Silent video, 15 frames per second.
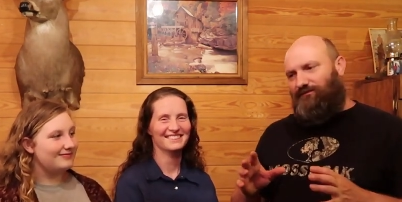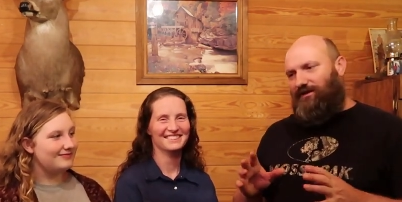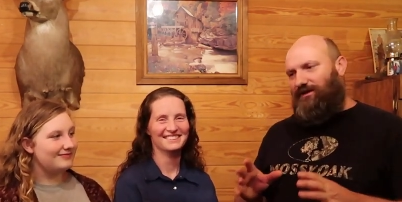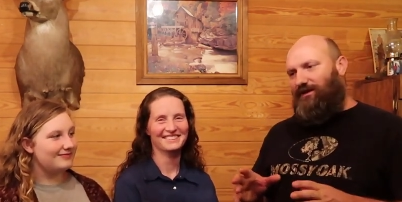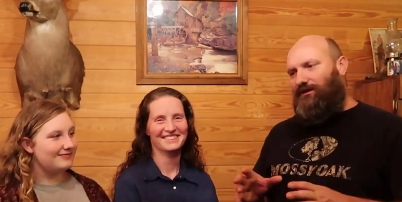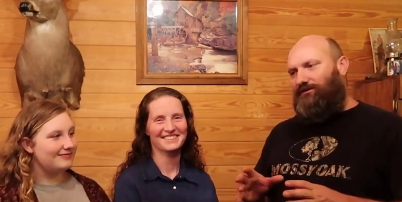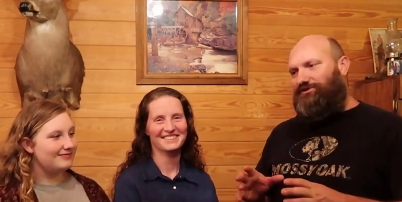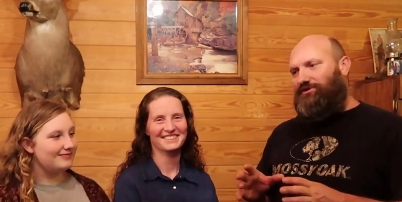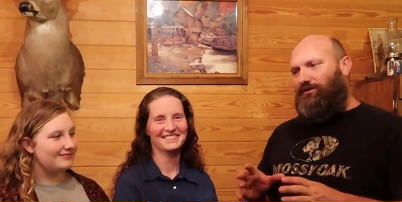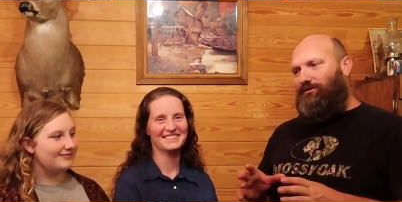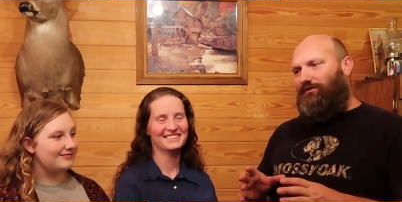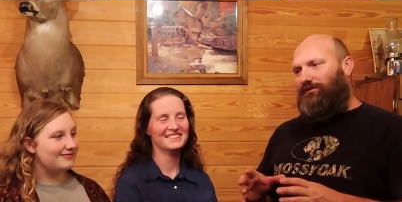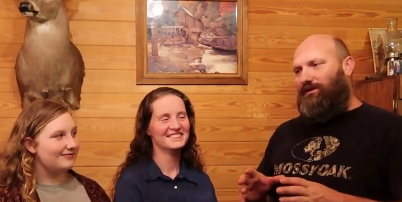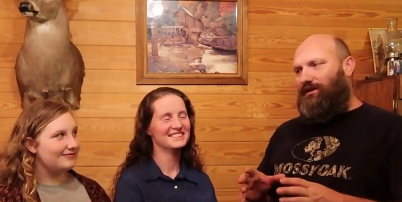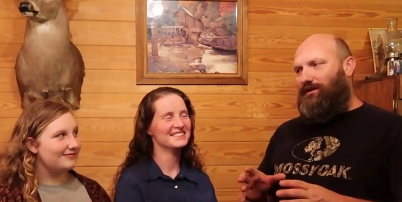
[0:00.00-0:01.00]
Speaker 1: video
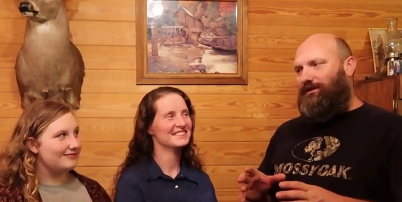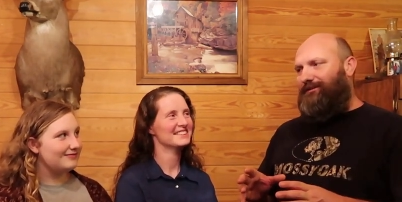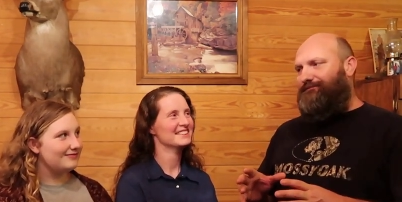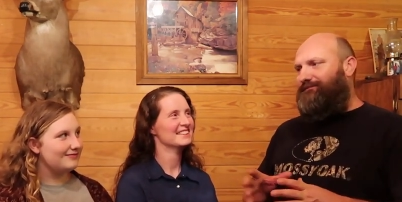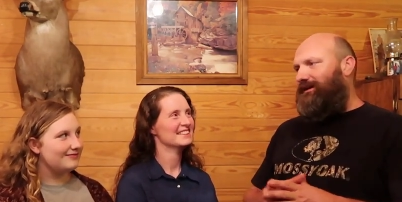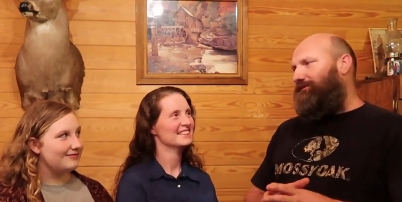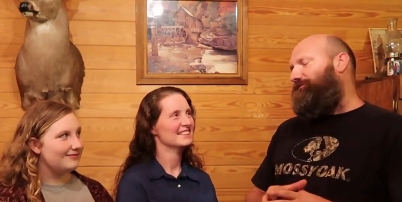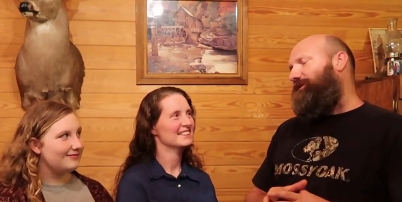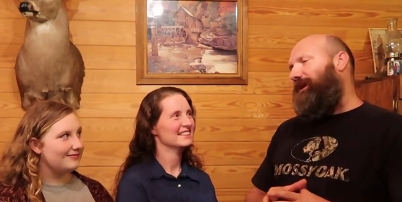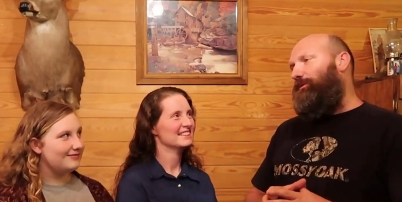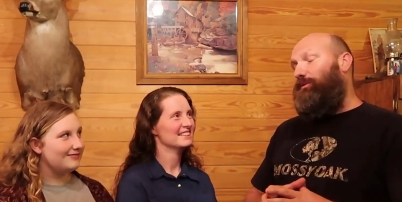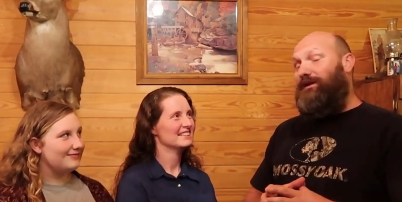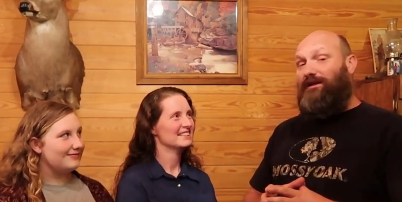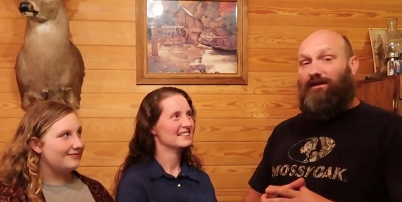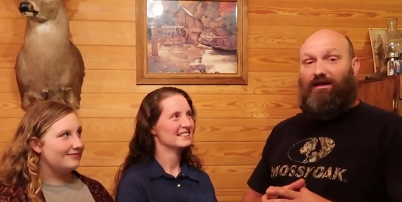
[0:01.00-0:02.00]
showing, uh, I forgot
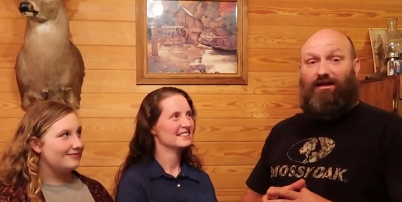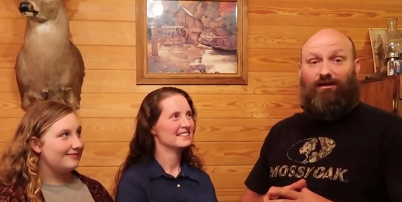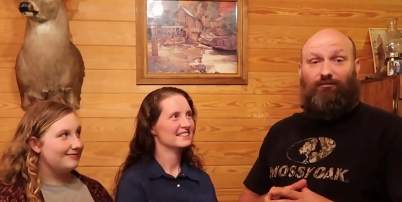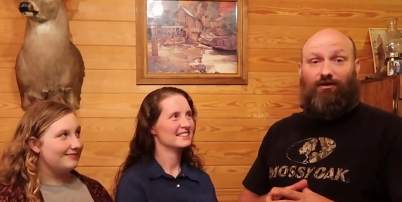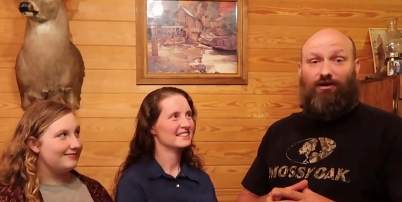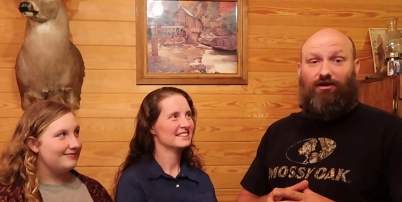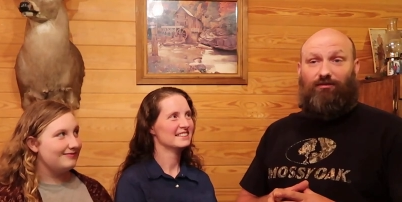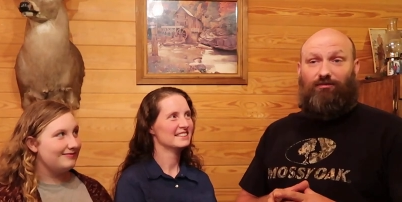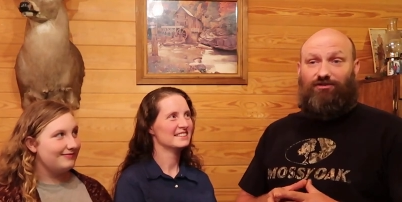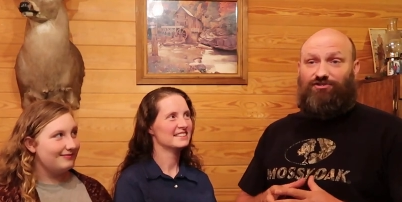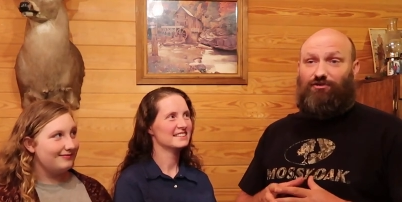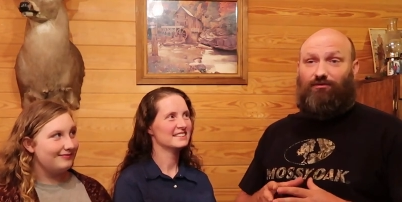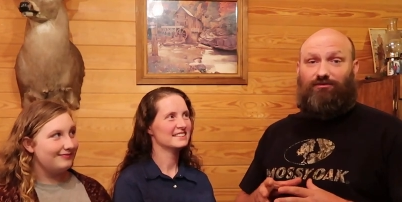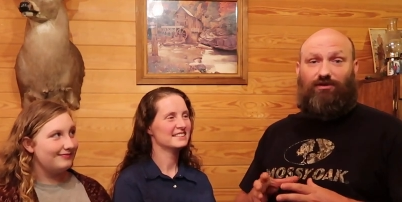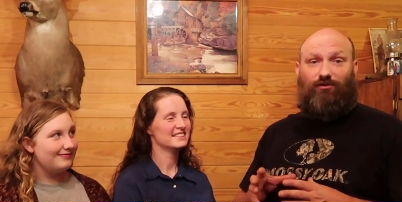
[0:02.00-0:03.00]
what kind of hamburger, but
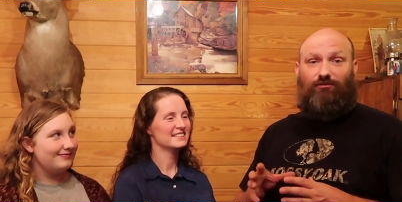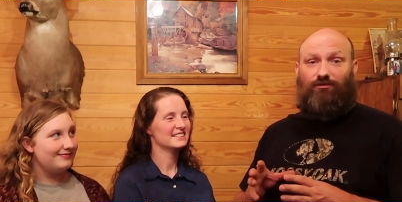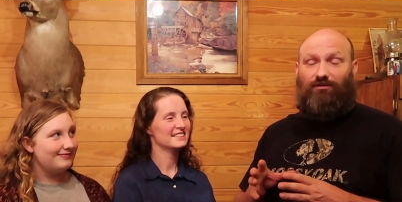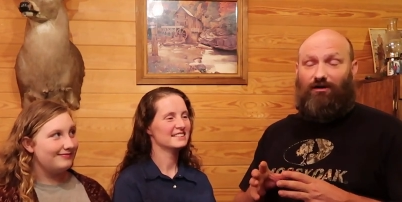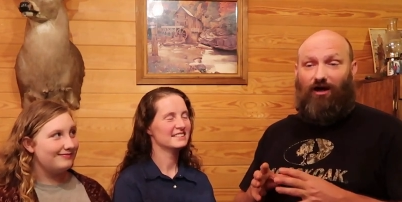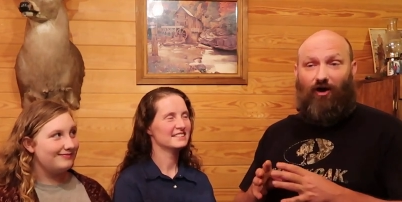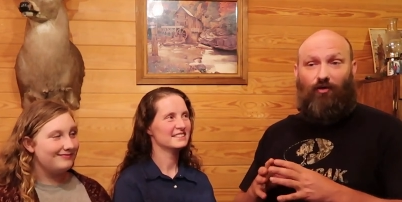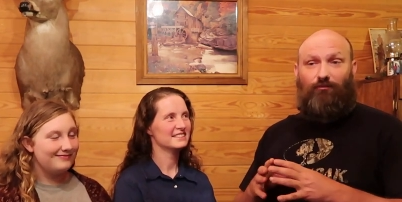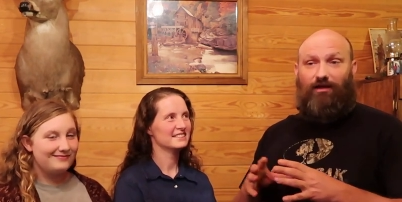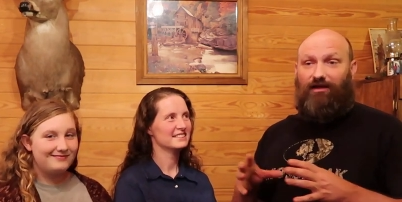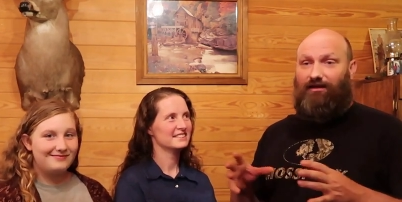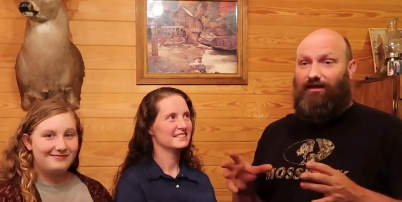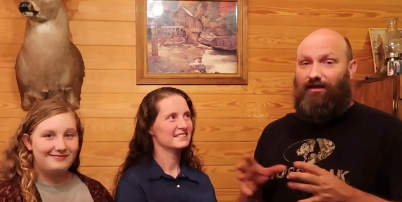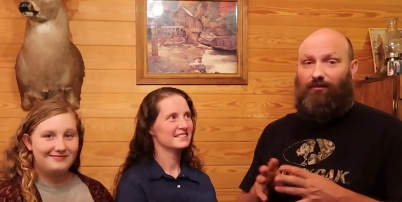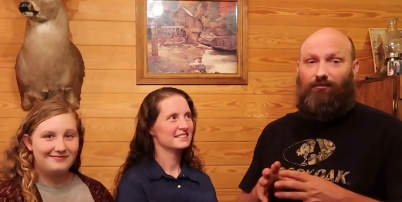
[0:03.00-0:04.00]
showing two
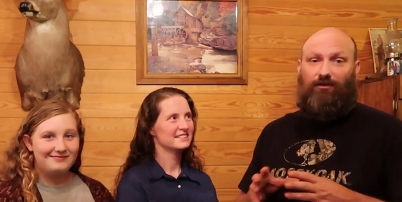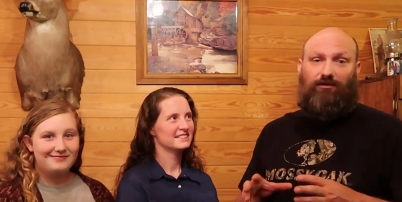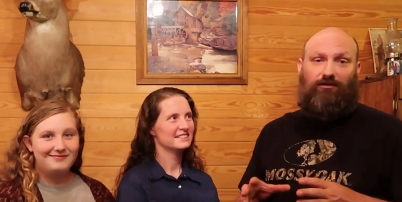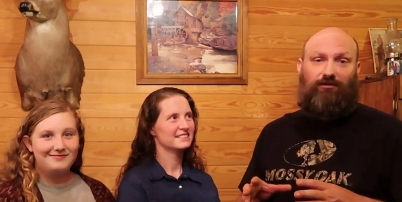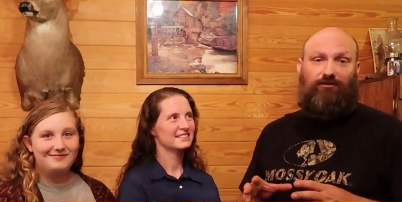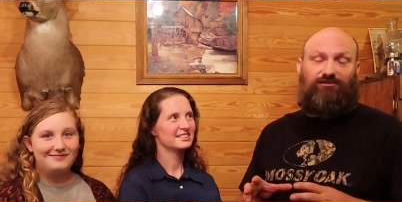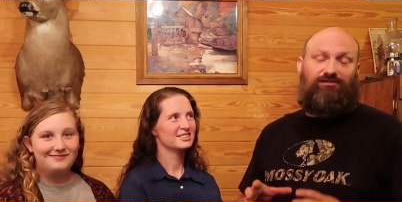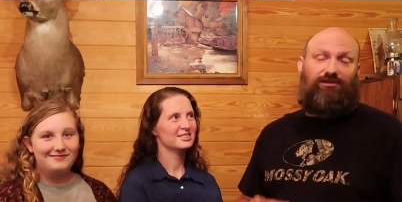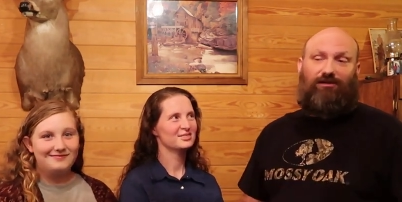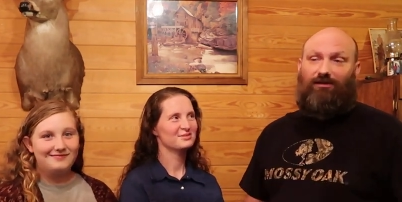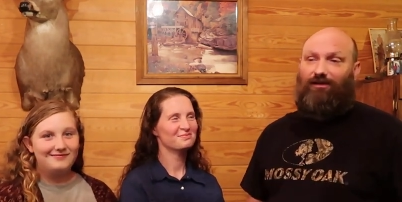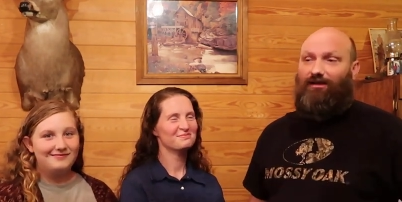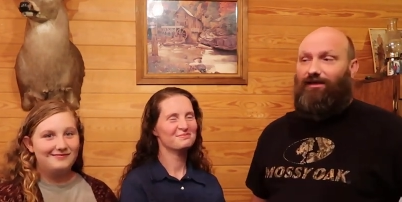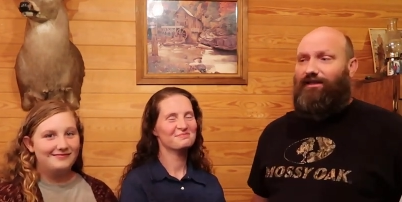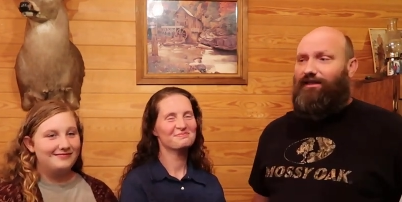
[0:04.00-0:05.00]
homemade hamburgers.
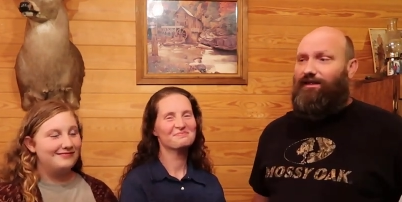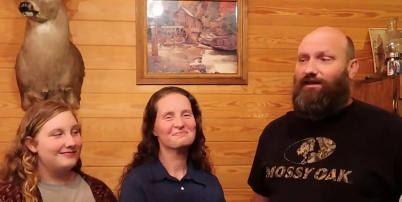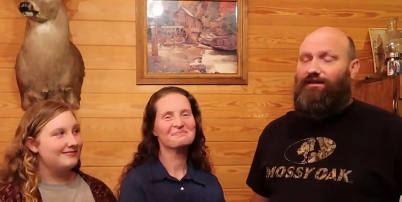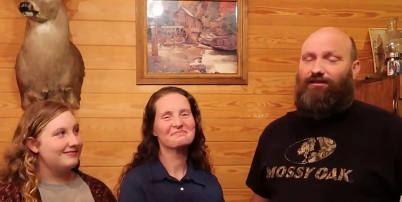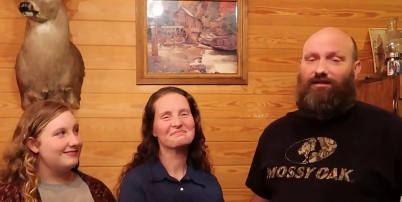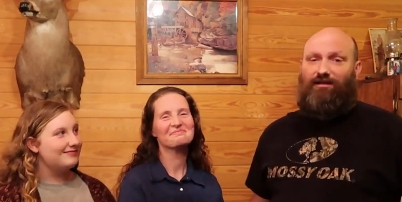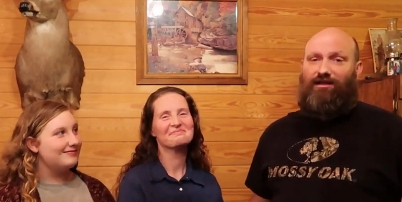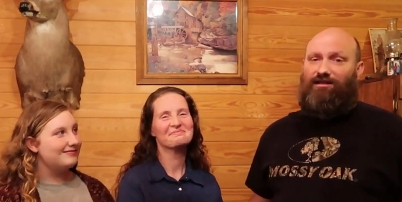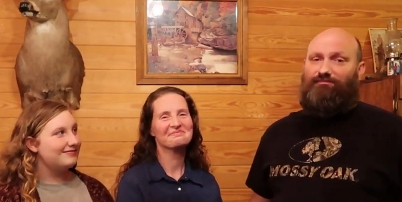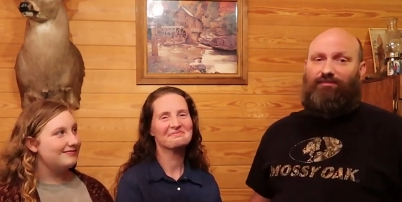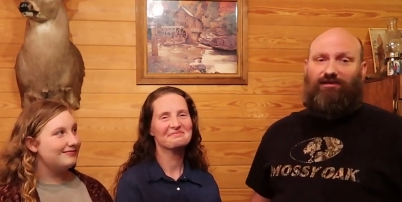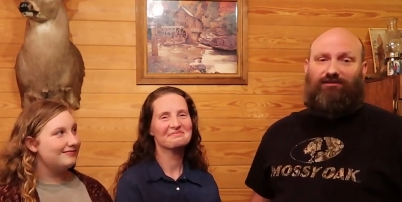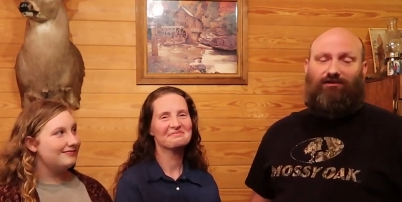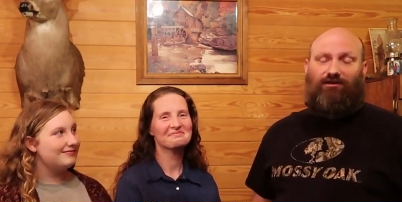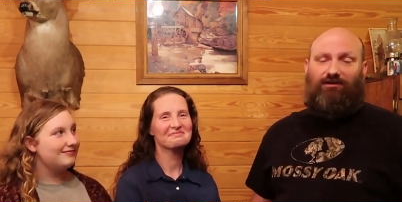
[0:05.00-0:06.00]
And, that, and that's
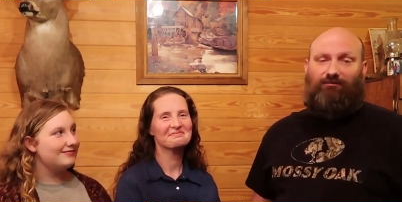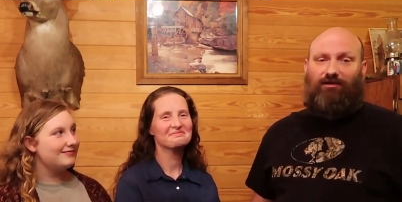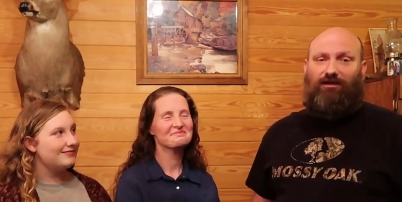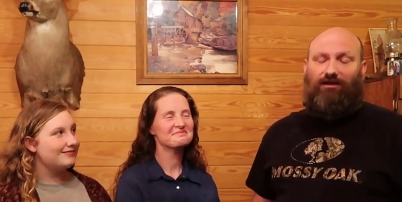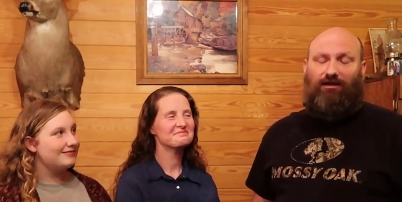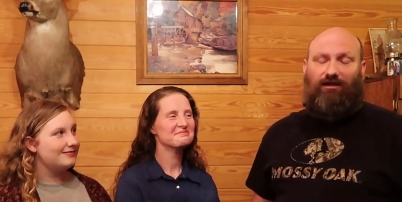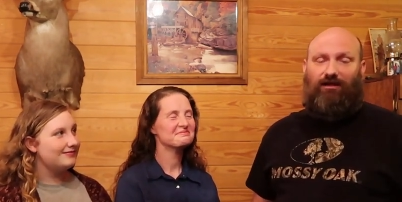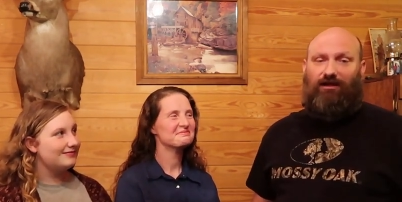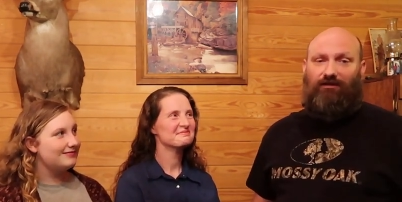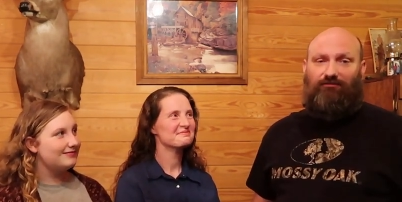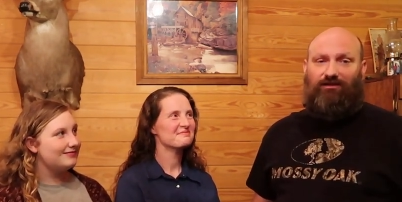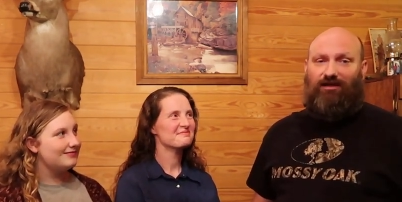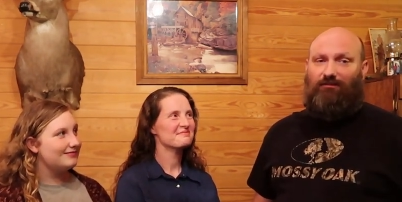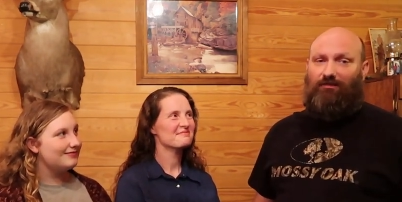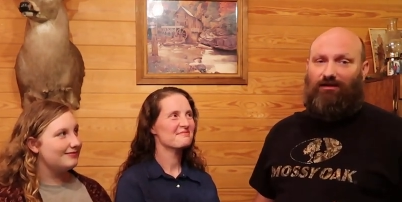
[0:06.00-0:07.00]
been looking at me to, every
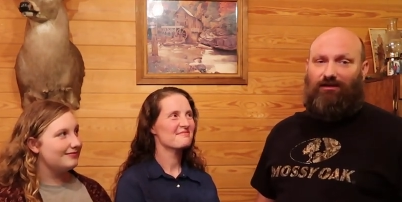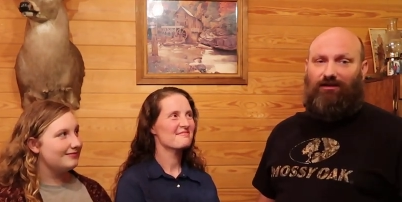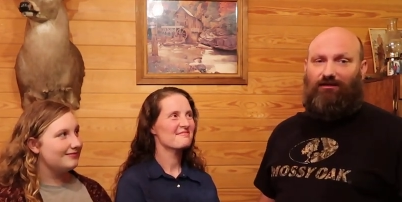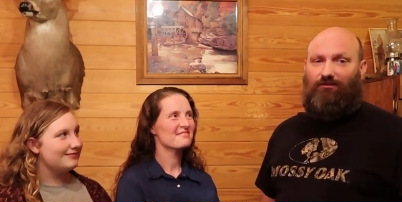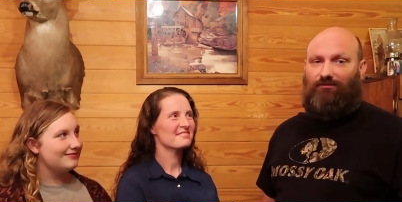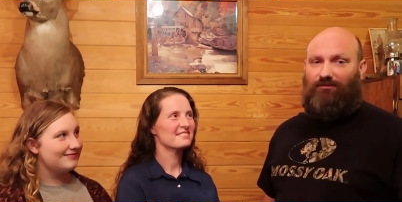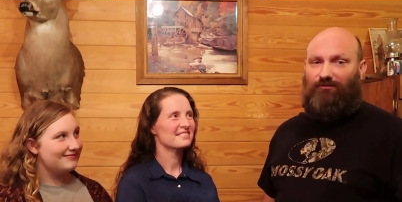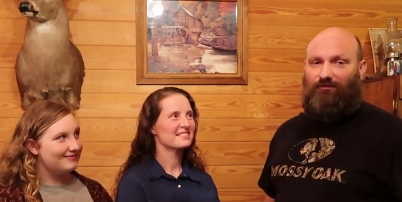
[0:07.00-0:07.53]
time I get on the